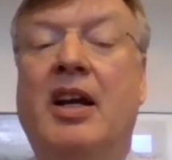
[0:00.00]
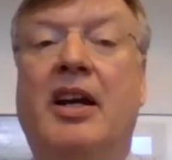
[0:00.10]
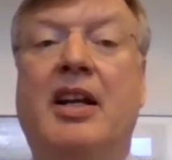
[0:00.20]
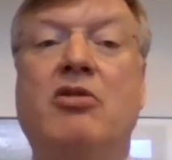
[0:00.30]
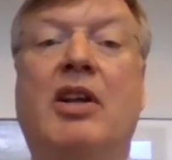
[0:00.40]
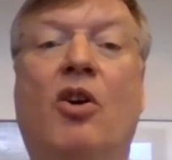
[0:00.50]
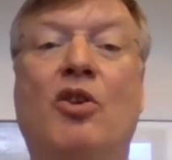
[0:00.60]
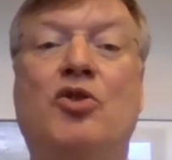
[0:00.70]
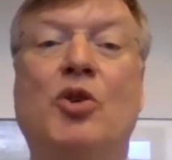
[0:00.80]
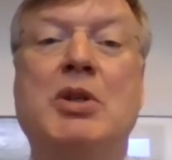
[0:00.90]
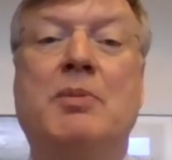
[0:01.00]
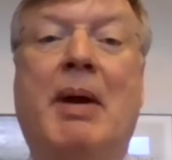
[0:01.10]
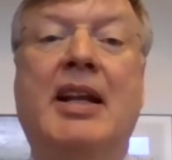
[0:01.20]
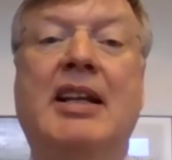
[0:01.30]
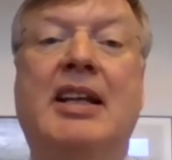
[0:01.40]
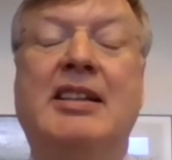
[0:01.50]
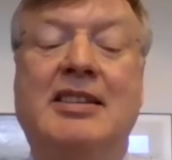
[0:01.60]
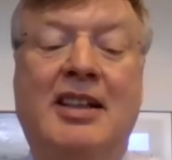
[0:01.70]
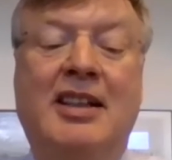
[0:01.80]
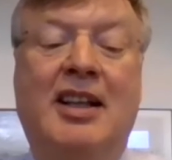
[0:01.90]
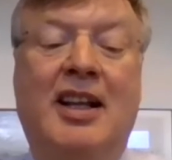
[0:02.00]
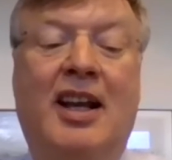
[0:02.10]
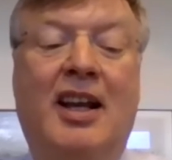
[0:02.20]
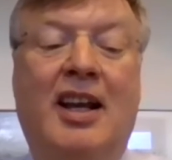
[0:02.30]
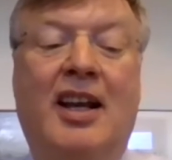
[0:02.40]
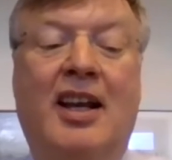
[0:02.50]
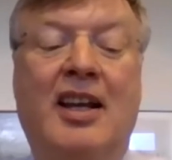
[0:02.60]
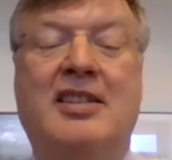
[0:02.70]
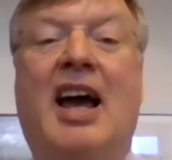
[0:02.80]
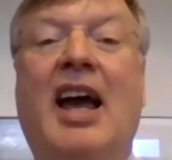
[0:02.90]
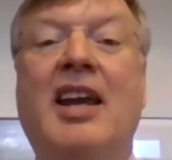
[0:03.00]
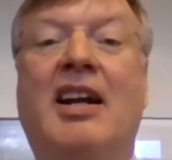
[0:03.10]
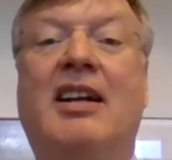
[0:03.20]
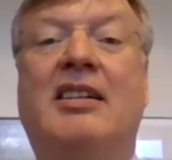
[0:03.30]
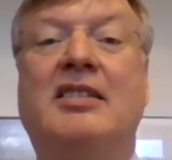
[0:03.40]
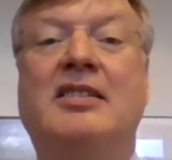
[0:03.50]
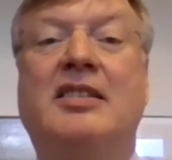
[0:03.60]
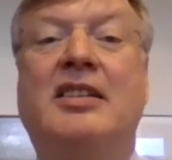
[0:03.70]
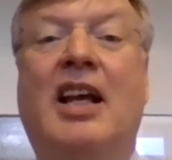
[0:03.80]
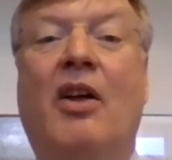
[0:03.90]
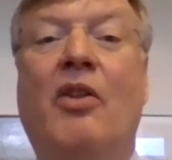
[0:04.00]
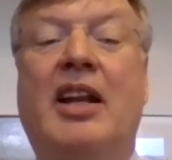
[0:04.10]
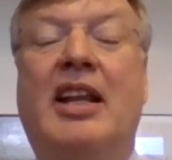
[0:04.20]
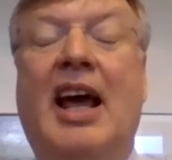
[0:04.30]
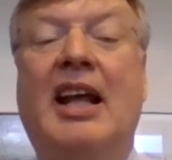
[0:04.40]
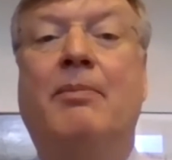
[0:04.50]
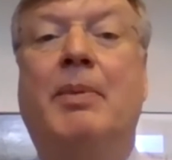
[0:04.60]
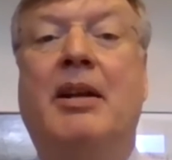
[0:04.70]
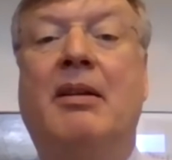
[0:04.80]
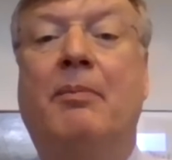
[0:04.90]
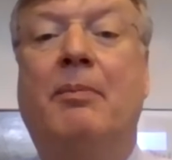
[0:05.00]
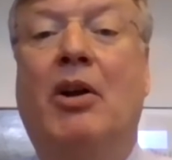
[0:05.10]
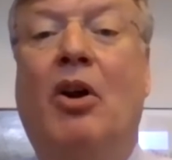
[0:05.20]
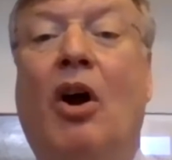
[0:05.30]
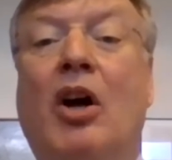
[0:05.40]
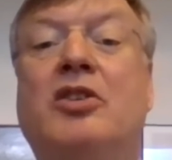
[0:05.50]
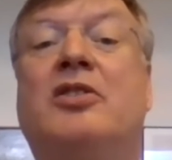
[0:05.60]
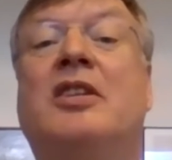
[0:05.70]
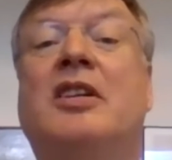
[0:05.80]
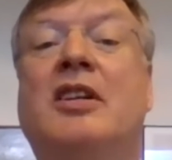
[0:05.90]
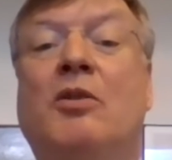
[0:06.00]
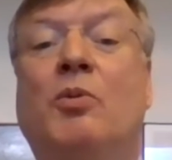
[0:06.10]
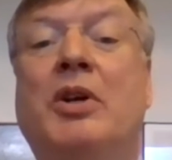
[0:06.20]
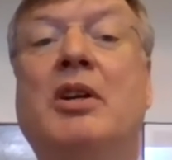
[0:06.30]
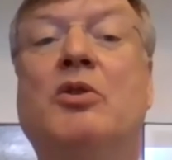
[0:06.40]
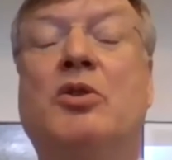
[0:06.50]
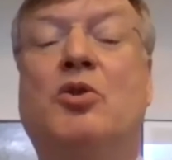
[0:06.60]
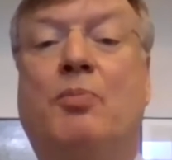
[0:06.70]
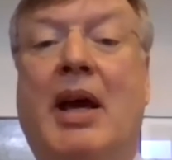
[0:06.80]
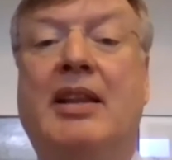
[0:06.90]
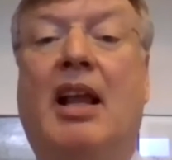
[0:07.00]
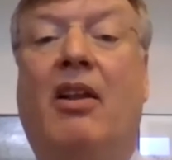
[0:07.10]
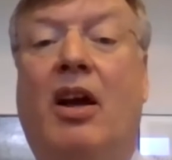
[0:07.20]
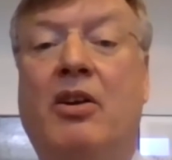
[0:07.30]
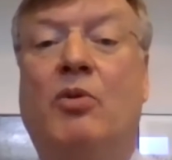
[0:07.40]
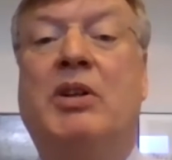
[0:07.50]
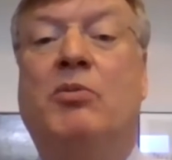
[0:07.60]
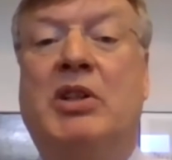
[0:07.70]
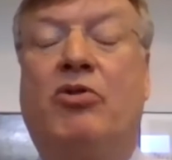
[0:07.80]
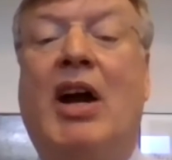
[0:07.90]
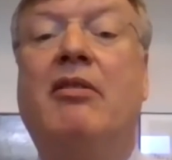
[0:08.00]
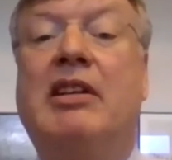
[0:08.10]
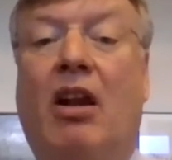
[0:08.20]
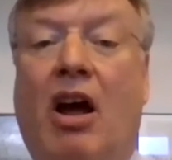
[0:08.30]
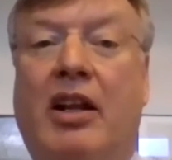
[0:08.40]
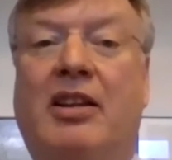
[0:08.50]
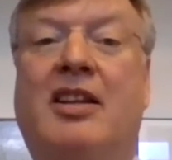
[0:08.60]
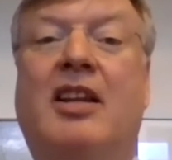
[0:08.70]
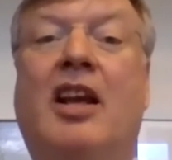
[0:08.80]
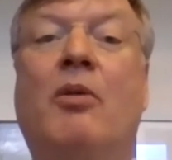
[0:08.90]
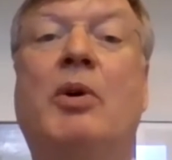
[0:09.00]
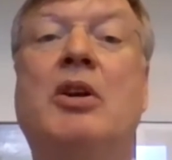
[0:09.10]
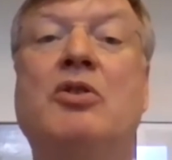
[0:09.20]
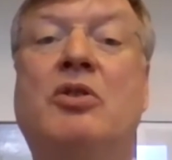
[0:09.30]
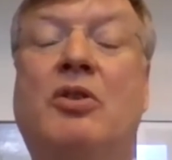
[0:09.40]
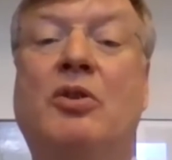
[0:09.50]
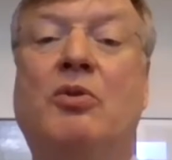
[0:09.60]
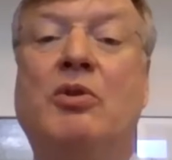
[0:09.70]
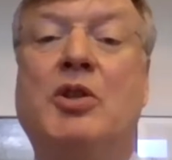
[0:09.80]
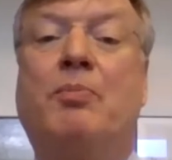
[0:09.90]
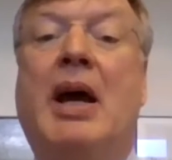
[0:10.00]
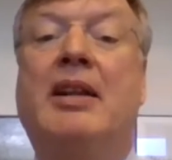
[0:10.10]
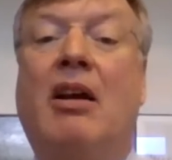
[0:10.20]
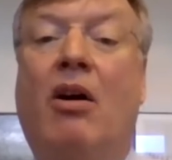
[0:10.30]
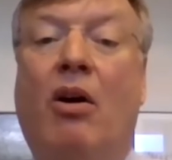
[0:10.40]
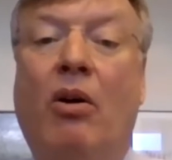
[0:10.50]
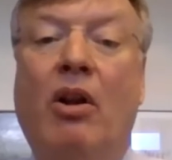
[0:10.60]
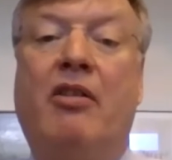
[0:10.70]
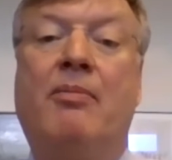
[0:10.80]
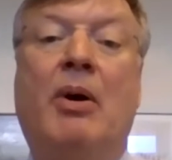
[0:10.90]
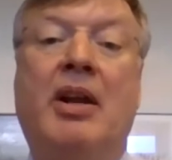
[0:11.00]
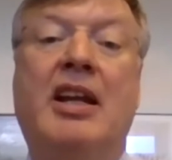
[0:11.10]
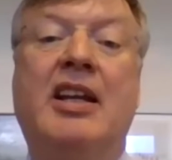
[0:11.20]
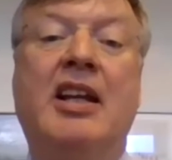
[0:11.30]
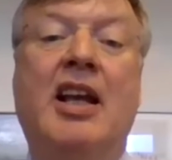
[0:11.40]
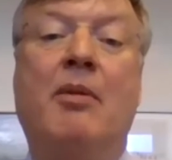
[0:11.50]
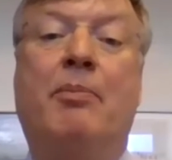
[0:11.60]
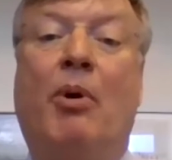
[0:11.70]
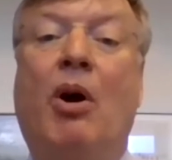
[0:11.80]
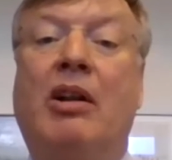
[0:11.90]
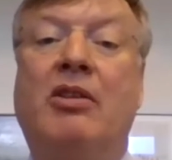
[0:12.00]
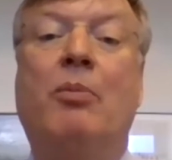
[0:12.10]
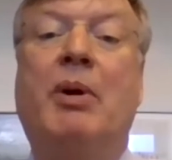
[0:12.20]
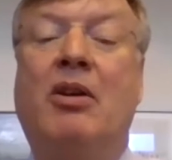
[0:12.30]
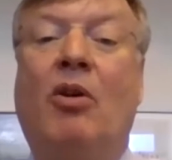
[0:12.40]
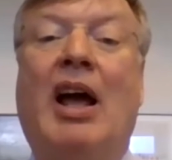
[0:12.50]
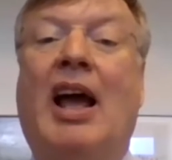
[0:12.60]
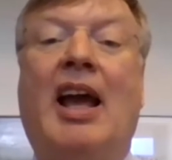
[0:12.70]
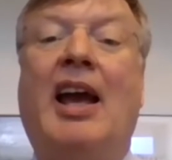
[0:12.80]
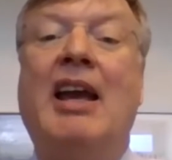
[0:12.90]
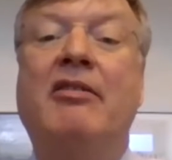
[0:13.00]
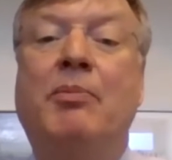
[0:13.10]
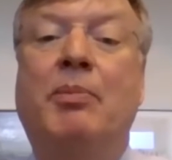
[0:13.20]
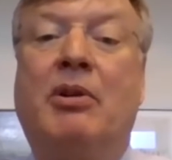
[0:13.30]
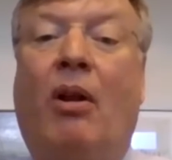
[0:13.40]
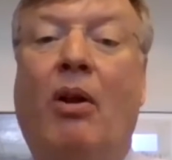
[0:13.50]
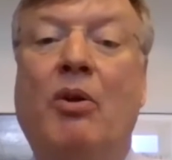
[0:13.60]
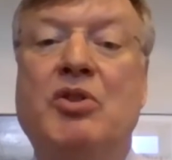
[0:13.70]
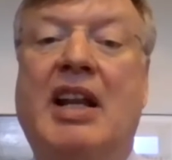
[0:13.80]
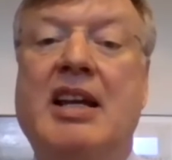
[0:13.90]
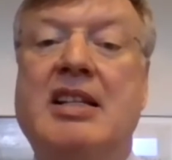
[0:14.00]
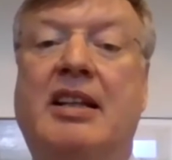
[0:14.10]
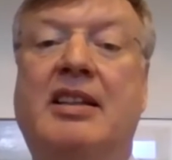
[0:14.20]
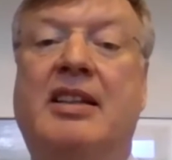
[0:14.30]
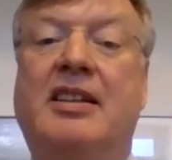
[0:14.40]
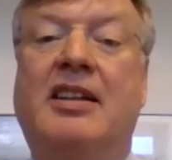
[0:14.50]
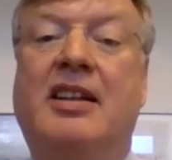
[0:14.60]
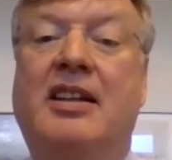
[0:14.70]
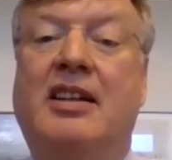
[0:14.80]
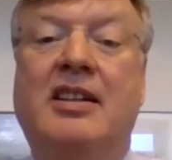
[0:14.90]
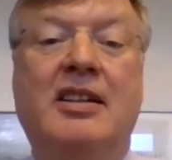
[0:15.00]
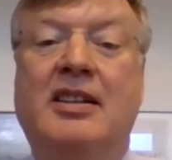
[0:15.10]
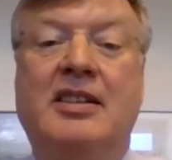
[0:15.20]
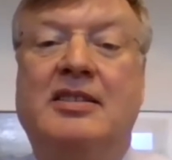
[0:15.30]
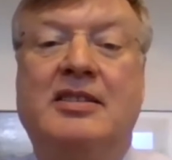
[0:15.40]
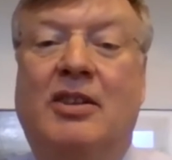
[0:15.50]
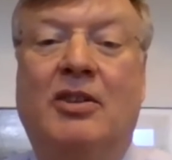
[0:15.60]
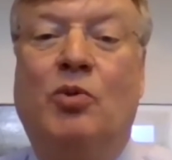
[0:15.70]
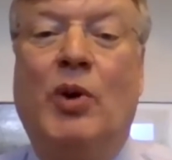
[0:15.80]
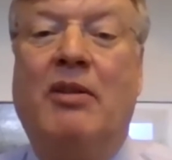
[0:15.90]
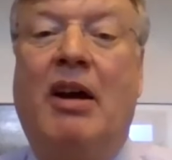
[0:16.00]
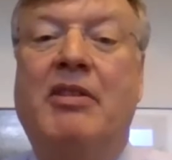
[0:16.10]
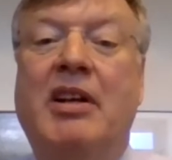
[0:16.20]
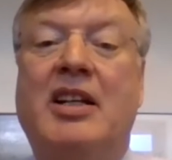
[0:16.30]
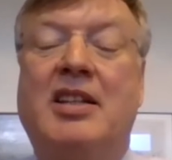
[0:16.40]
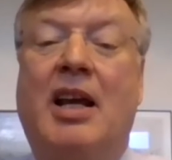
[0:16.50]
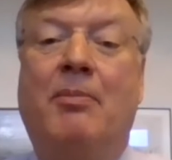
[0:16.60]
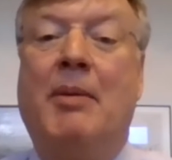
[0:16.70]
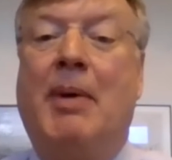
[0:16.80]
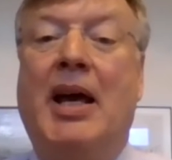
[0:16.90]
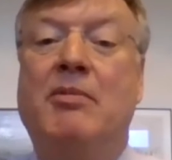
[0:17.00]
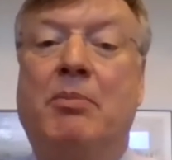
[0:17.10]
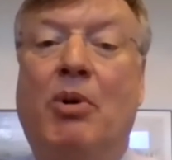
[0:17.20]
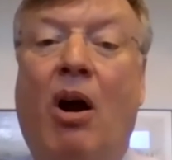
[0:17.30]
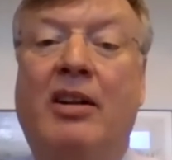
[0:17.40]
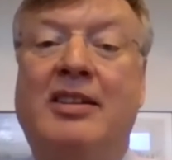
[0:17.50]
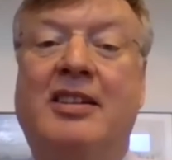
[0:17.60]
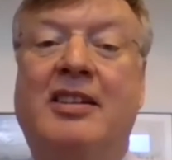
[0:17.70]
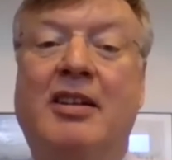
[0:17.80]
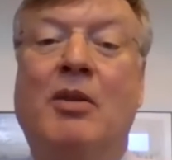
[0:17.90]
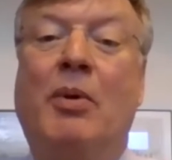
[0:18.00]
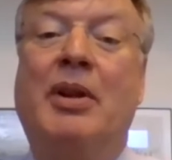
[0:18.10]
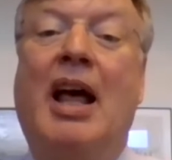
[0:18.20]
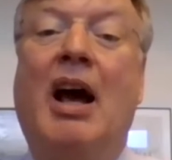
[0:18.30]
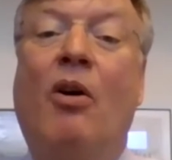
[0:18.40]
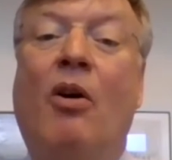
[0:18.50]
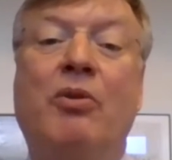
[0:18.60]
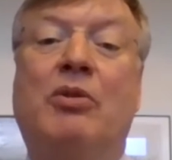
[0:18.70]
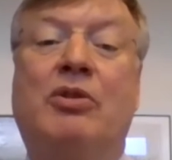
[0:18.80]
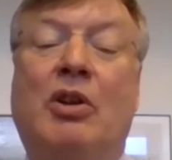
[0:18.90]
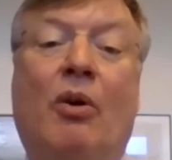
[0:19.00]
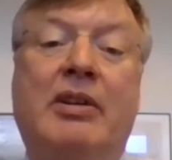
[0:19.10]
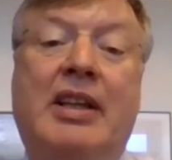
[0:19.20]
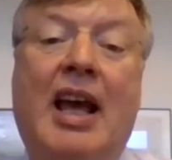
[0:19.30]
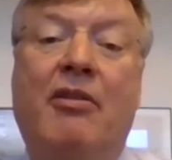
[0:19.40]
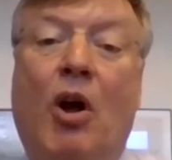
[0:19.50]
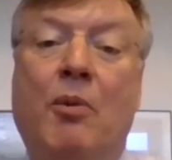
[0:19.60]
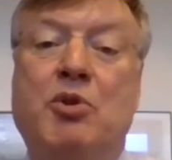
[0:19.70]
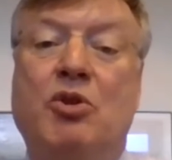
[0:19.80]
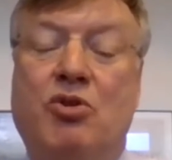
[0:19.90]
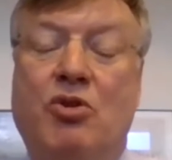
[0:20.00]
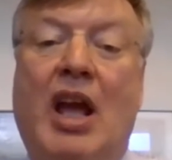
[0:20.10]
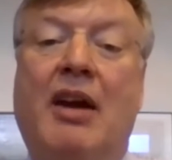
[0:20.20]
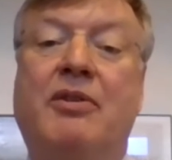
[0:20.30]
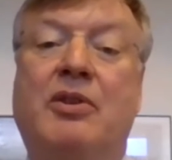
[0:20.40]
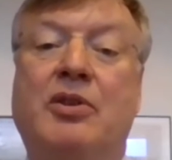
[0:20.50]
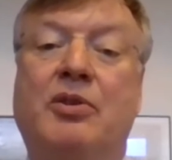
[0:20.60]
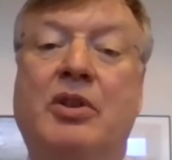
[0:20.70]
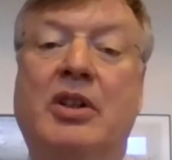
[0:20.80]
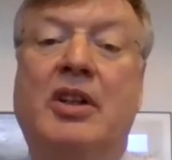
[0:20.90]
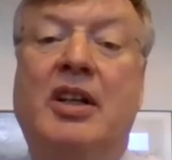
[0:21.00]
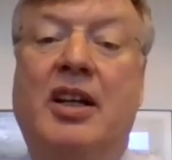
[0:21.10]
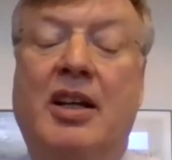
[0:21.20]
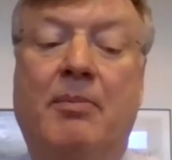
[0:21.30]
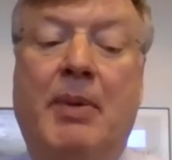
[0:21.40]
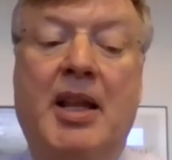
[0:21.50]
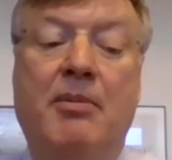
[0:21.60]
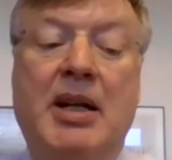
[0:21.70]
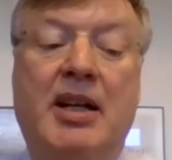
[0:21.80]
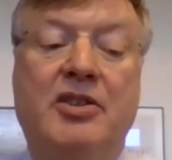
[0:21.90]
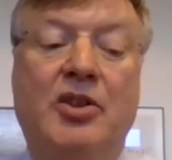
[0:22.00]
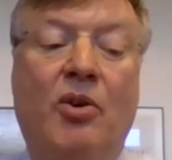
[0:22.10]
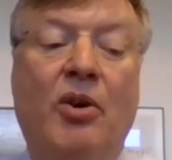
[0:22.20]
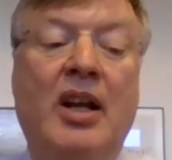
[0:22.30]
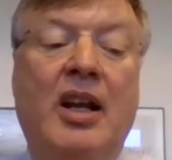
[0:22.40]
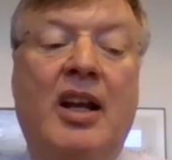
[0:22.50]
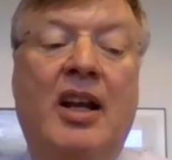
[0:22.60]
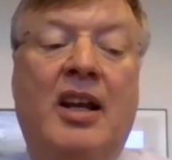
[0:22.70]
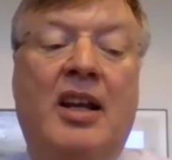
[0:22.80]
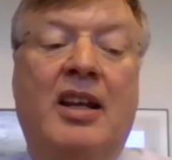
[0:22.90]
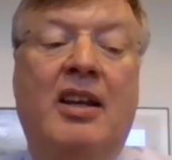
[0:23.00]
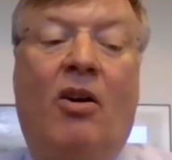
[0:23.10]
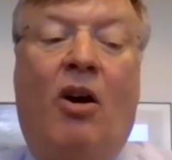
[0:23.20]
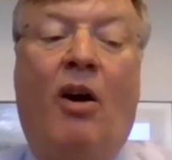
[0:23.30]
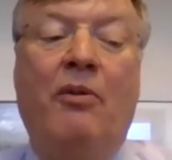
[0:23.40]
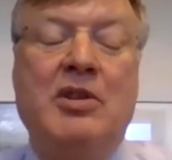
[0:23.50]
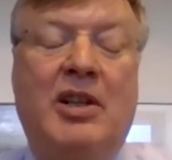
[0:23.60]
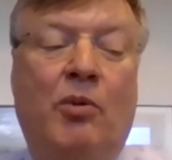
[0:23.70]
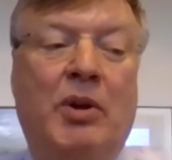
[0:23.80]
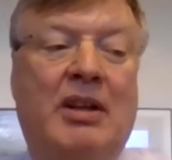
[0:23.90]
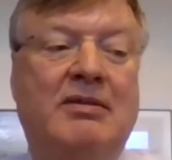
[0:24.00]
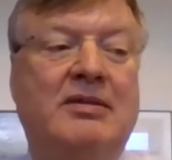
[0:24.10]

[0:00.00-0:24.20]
And actually, consumer spending is higher now than it had been, because we used to spend a lot. We traveled a lot, and we used to spend a whole lot of money abroad. Nobody, I haven't bought clothes in Iceland, in 25 years. I buy them abroad. But now you don't have an option, so you have to buy them here. So, obviously we